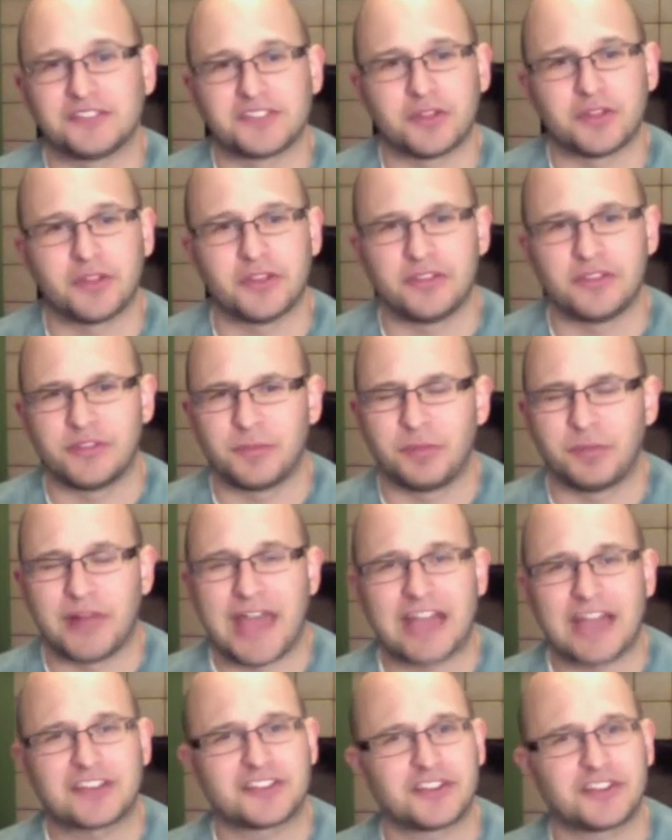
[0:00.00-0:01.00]
So the
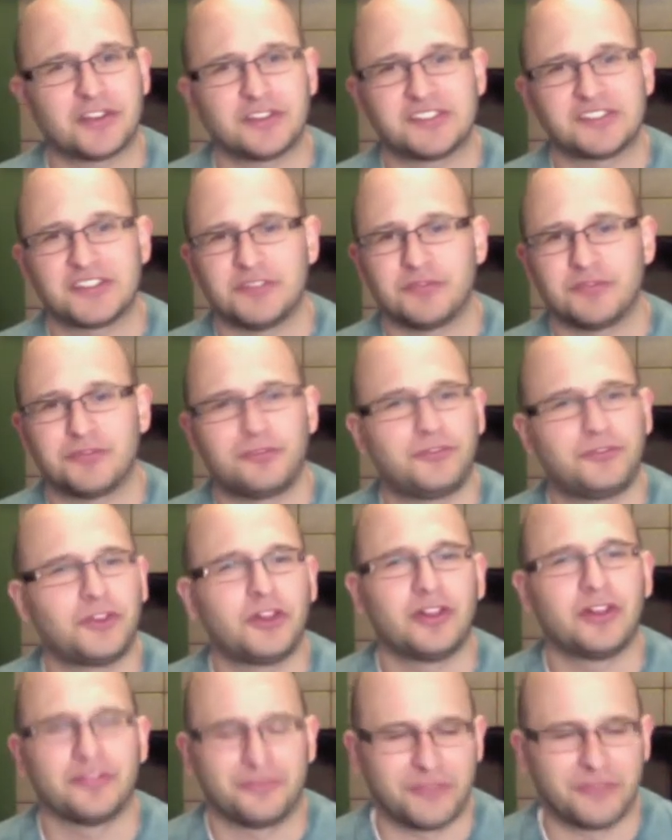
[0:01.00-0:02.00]
black shirts in
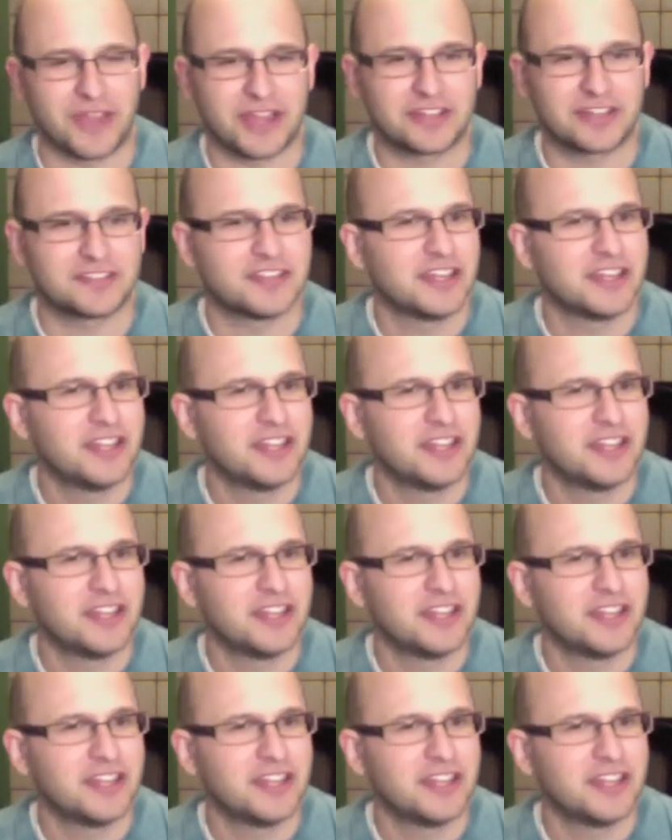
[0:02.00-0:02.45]
full effect,